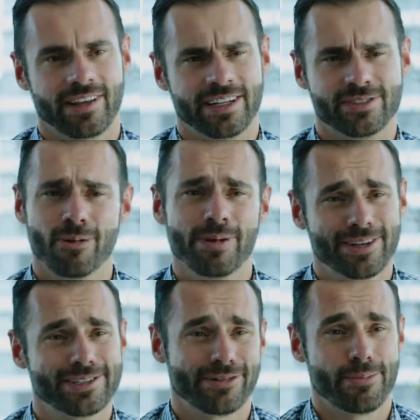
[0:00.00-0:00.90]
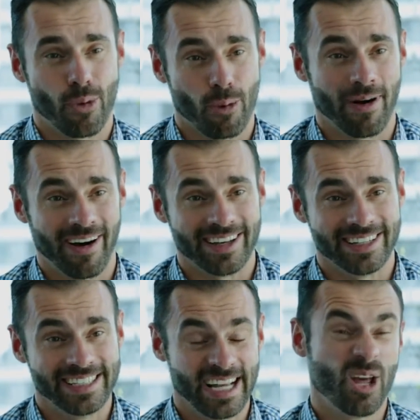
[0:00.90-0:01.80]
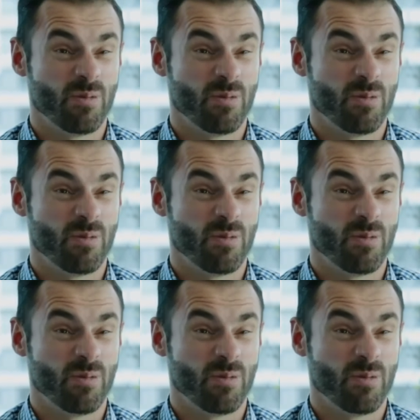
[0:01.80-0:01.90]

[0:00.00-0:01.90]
things, not because they're a poor pilot,